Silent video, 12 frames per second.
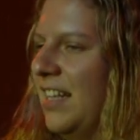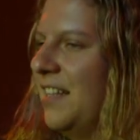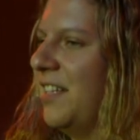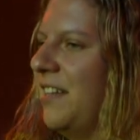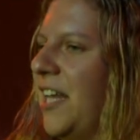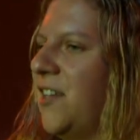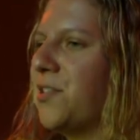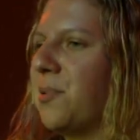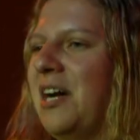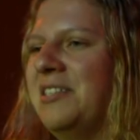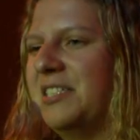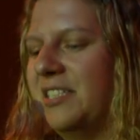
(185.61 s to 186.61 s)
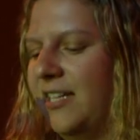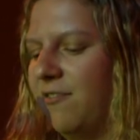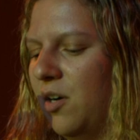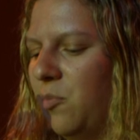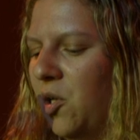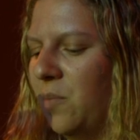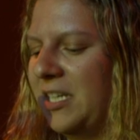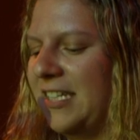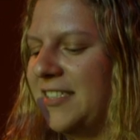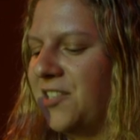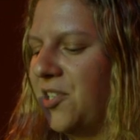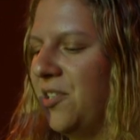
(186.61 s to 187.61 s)
The letters were undeliverable
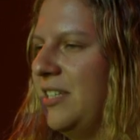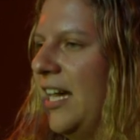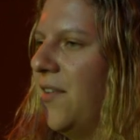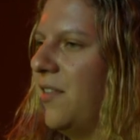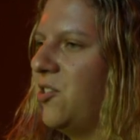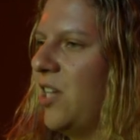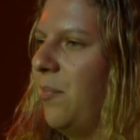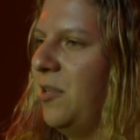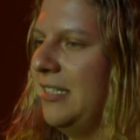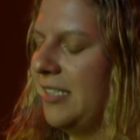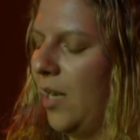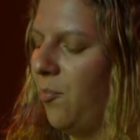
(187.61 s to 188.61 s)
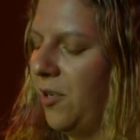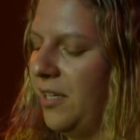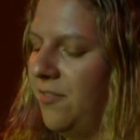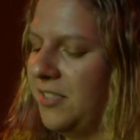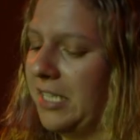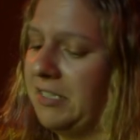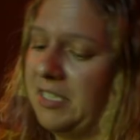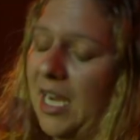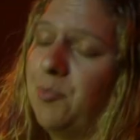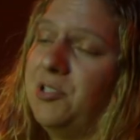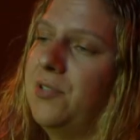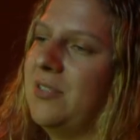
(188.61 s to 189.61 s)
because it turned out the Japanese operatives had
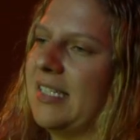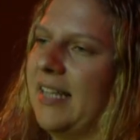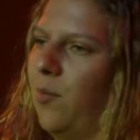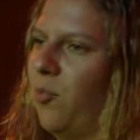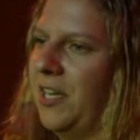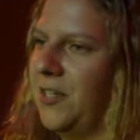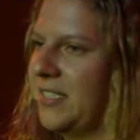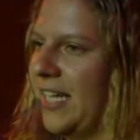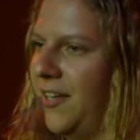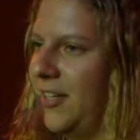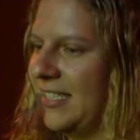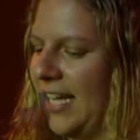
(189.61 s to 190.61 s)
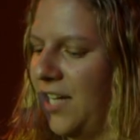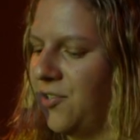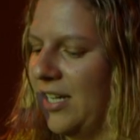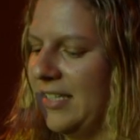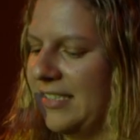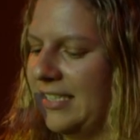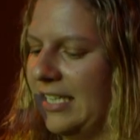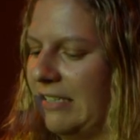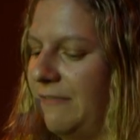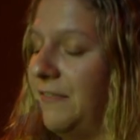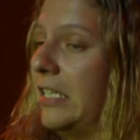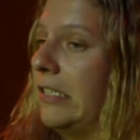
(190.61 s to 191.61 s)
stopped using that Buenos Aires address and had
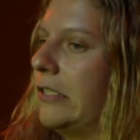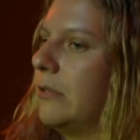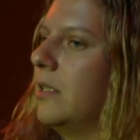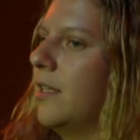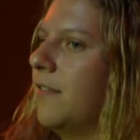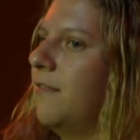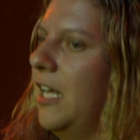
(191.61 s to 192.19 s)
failed to alert